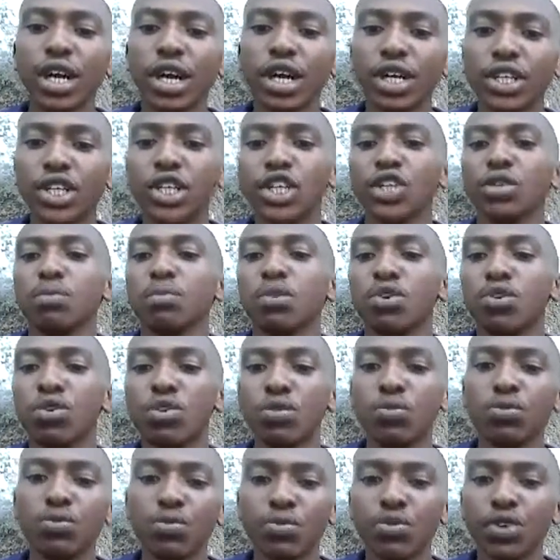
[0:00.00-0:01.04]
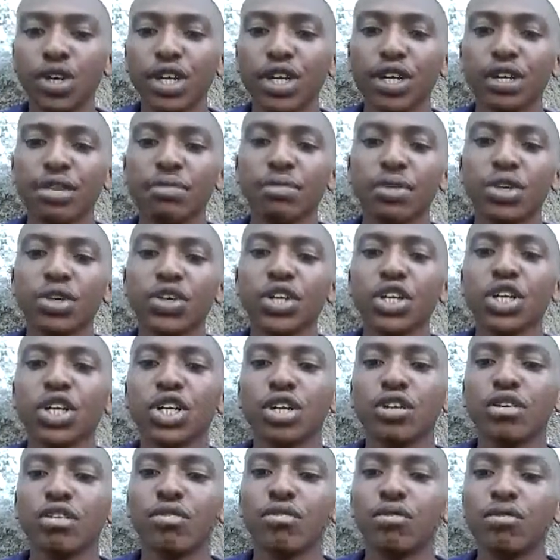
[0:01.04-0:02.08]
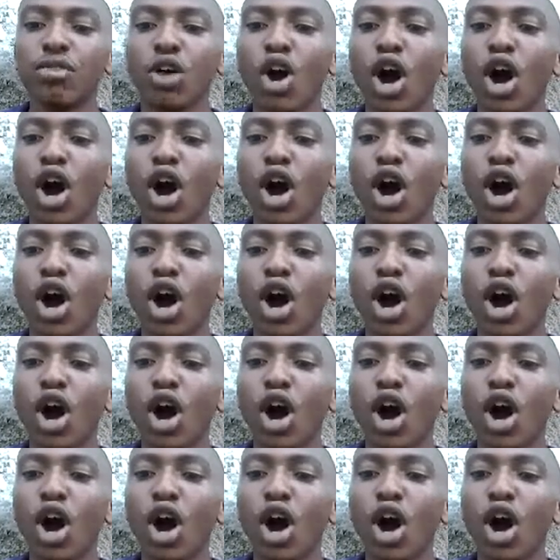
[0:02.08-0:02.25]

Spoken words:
It is more of an enumeration of